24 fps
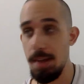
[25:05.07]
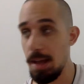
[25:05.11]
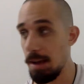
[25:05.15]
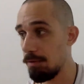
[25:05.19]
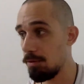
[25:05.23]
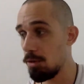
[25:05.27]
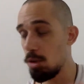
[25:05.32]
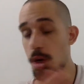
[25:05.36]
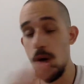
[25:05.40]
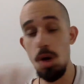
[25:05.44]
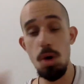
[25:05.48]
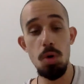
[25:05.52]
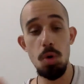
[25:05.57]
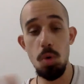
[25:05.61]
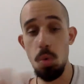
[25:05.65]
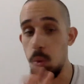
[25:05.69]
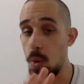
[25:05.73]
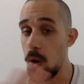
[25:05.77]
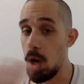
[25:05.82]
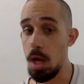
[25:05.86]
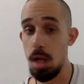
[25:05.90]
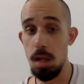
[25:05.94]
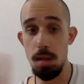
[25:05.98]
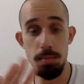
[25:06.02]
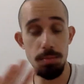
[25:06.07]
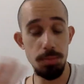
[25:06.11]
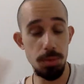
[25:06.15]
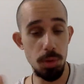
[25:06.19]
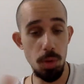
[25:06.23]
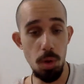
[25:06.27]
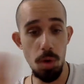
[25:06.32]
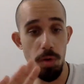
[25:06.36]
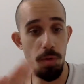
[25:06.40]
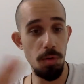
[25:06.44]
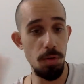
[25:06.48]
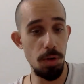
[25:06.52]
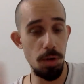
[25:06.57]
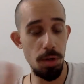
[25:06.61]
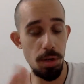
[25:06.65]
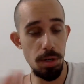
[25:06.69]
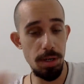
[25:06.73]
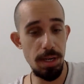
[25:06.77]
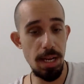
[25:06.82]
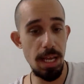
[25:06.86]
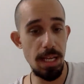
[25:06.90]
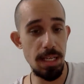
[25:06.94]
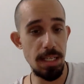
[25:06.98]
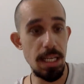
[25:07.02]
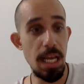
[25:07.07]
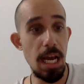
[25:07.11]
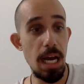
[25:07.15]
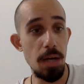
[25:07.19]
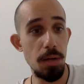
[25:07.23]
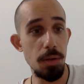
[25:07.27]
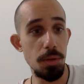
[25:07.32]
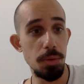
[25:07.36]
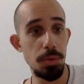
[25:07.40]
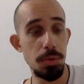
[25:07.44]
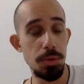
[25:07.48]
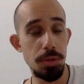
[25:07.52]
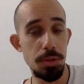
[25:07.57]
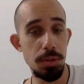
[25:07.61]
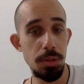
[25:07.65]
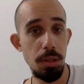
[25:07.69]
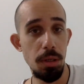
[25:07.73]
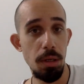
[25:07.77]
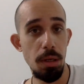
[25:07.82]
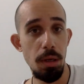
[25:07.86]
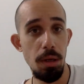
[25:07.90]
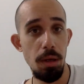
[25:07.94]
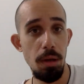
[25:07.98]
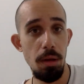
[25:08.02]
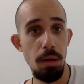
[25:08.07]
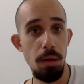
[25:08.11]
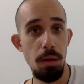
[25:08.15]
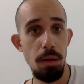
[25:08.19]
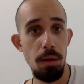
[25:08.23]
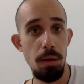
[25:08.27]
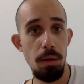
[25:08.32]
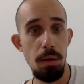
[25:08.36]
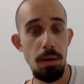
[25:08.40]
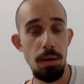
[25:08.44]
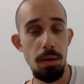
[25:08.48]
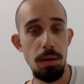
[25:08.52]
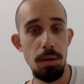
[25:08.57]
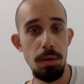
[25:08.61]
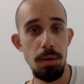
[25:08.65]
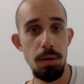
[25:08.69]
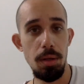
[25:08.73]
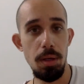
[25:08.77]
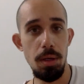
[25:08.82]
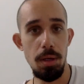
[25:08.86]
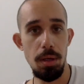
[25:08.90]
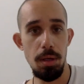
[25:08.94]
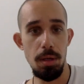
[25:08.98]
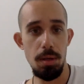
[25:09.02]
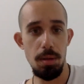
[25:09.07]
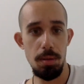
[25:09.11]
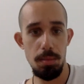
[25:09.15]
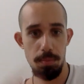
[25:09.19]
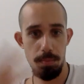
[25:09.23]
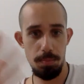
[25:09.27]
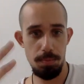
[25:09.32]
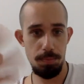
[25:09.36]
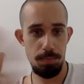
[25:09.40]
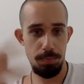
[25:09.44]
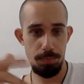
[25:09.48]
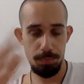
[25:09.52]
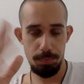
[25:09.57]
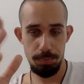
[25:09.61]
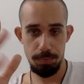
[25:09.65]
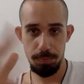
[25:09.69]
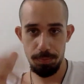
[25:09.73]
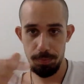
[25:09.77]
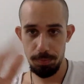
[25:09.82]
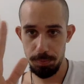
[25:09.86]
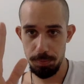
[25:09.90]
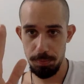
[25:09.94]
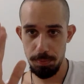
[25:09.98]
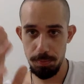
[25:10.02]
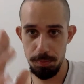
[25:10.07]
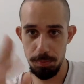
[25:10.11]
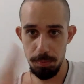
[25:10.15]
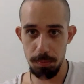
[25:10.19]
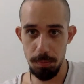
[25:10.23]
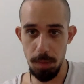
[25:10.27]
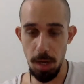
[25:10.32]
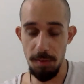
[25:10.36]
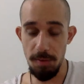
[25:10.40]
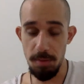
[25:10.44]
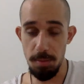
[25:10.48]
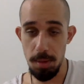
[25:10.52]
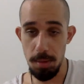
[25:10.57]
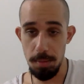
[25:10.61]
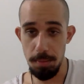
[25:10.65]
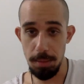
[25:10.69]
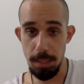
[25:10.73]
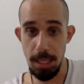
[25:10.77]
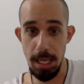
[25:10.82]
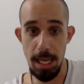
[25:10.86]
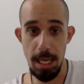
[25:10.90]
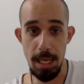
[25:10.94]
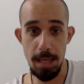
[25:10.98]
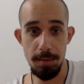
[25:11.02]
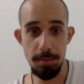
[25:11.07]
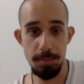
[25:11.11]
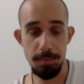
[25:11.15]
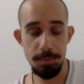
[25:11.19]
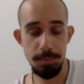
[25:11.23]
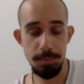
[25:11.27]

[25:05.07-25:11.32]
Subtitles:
have no qualms over Netanyahu's uh, government plan.